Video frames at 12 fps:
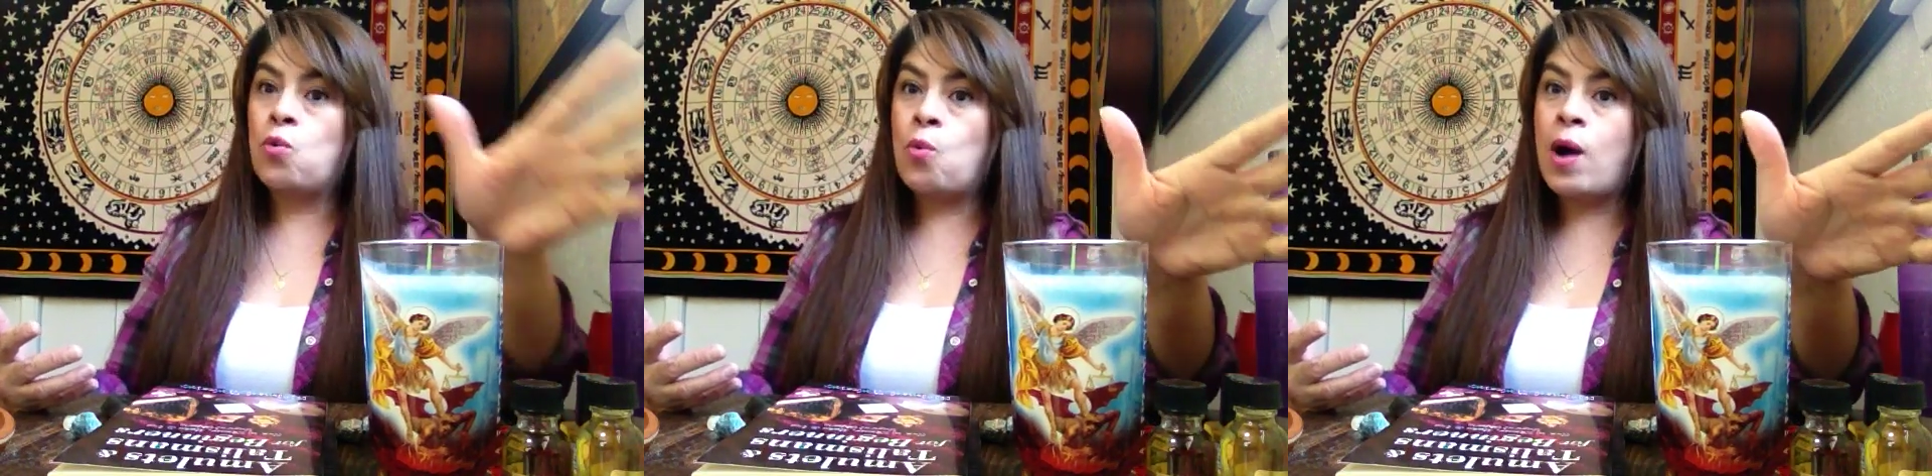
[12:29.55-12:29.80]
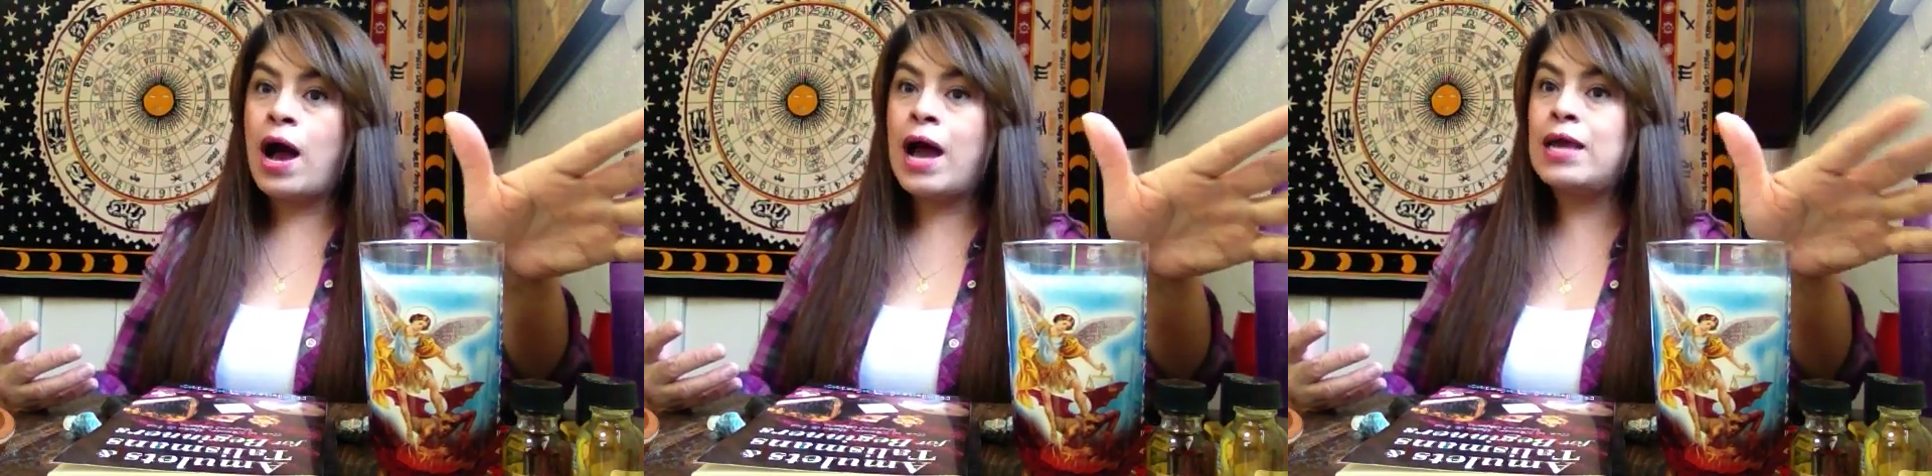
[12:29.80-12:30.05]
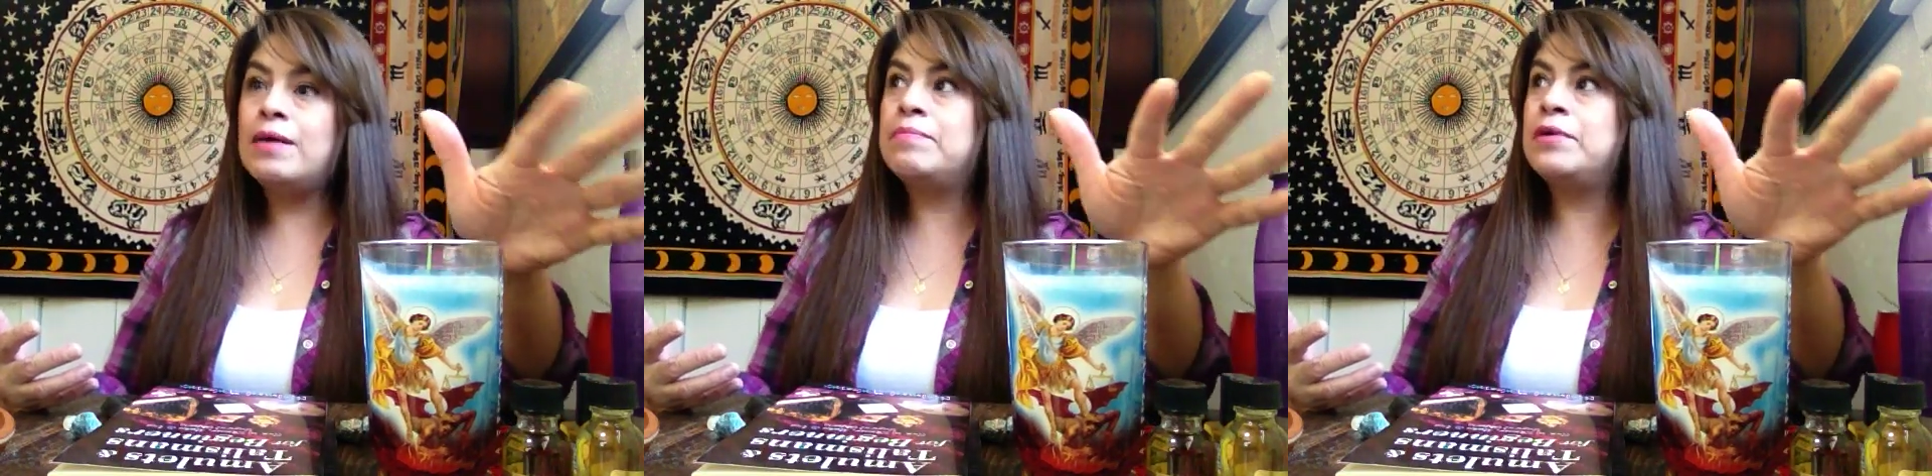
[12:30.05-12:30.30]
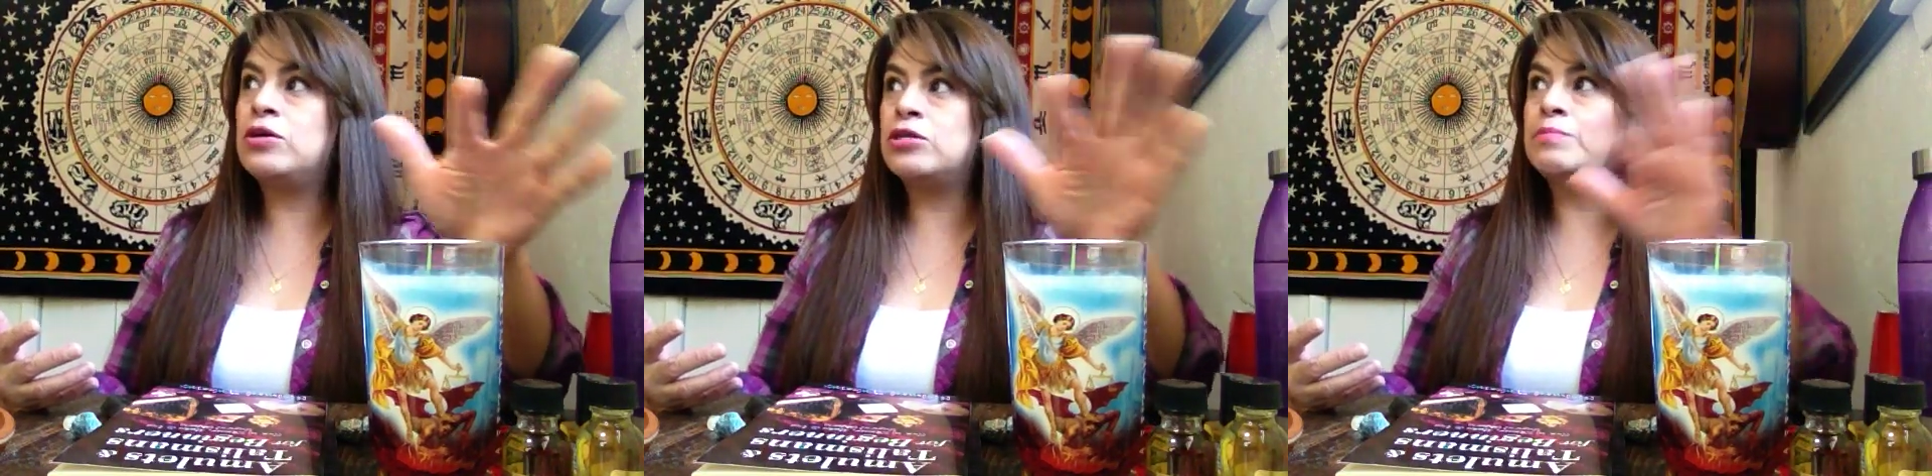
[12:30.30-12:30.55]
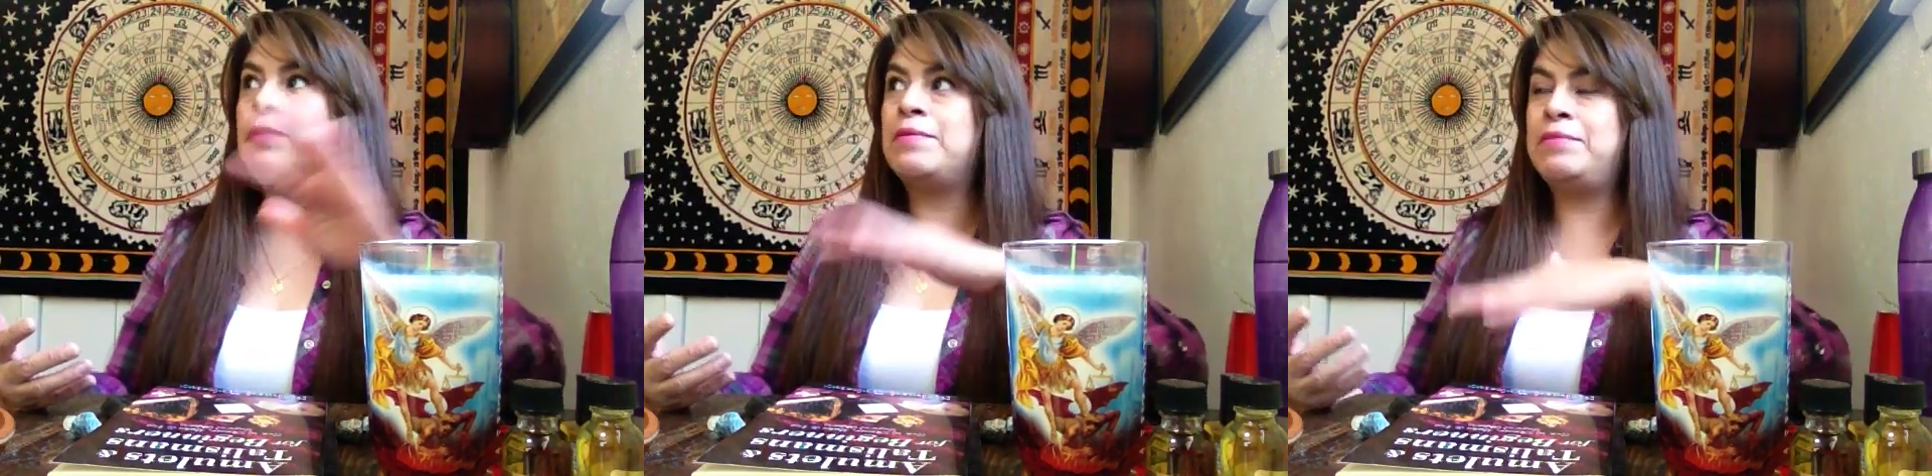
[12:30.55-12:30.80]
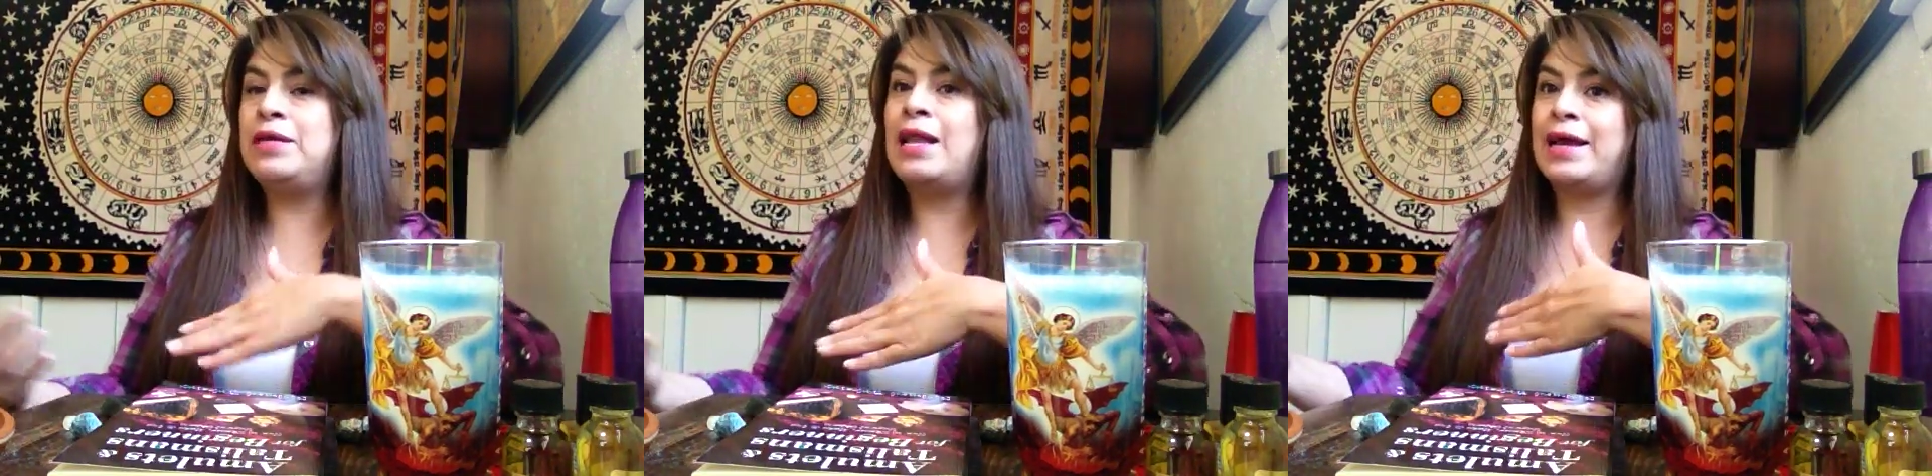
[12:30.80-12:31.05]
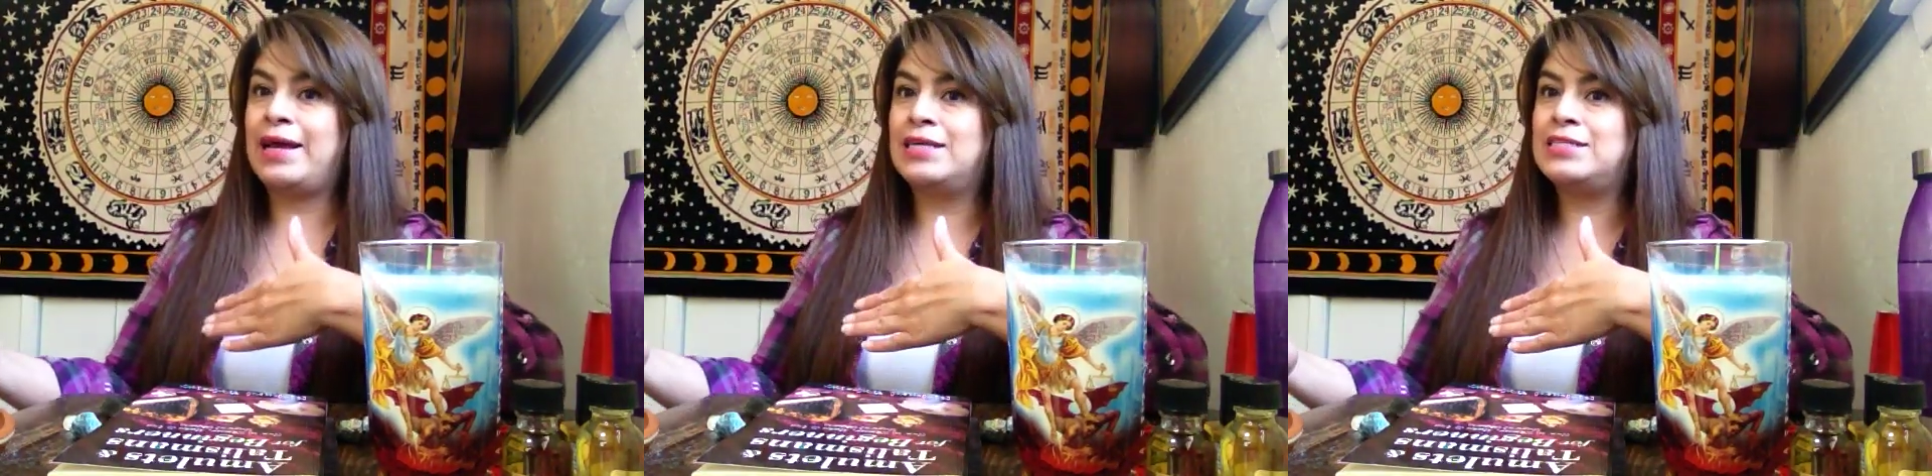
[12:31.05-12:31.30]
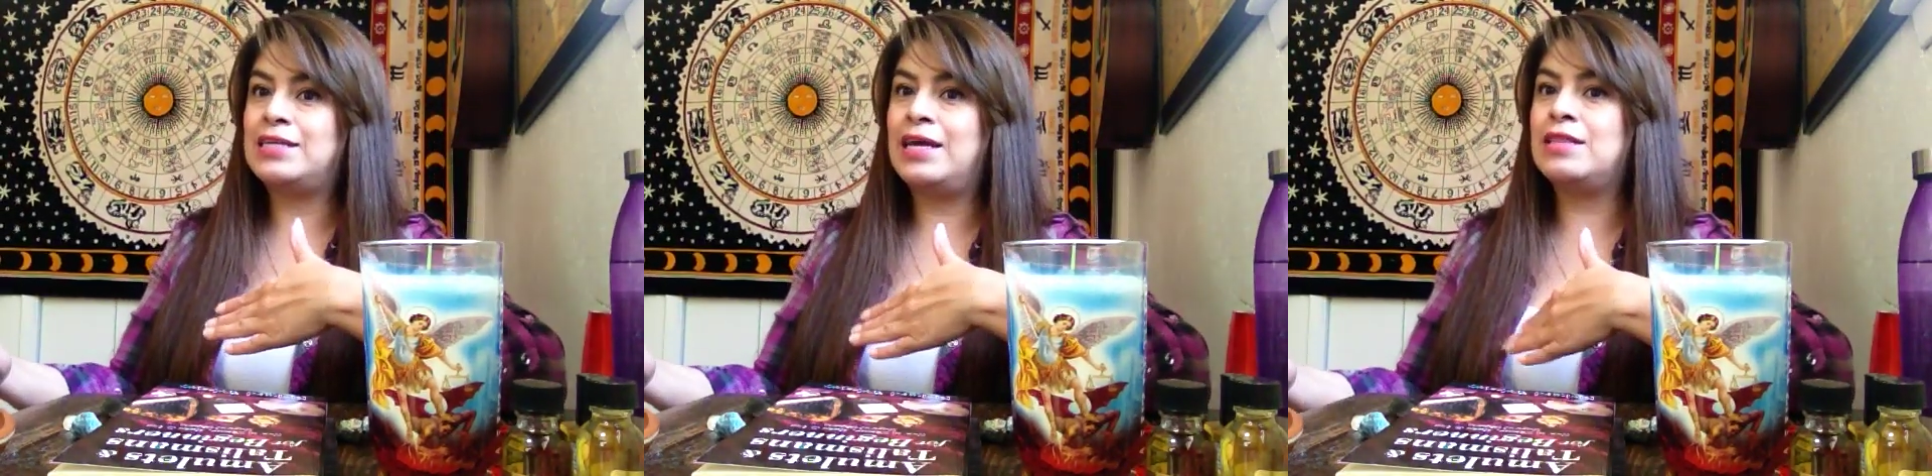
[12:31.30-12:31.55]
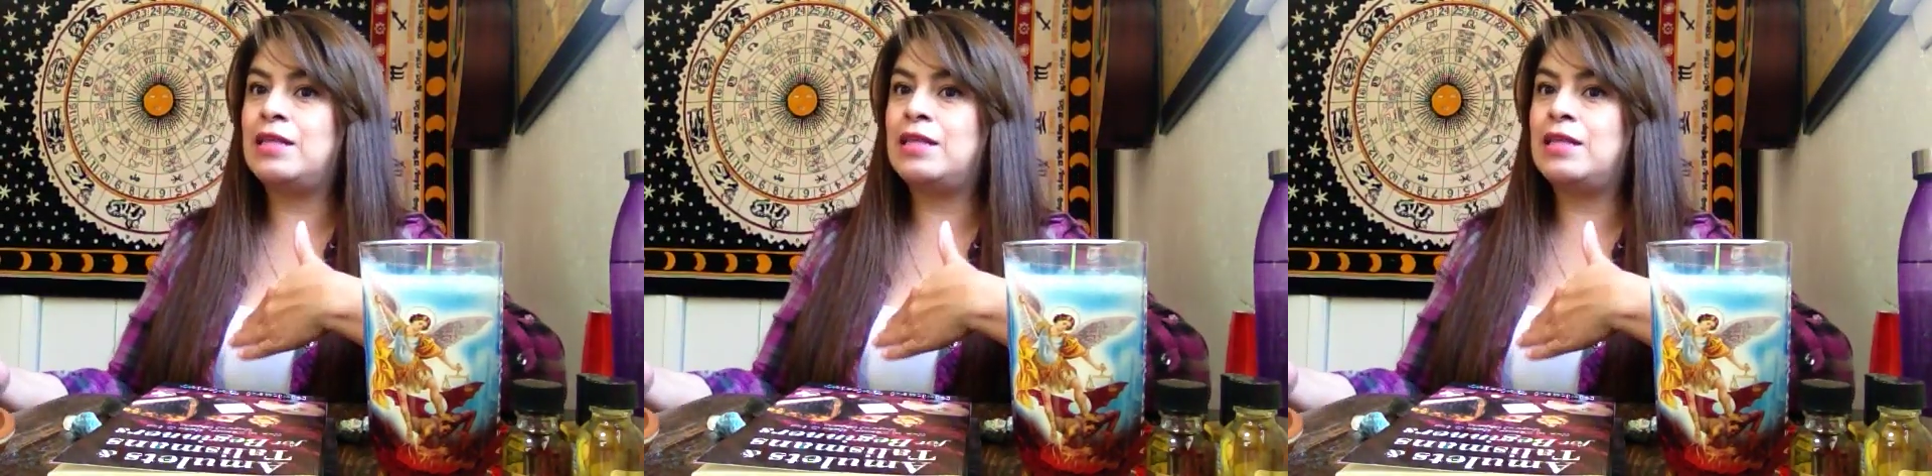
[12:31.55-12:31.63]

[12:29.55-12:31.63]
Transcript: Why? Because maybe, like I said,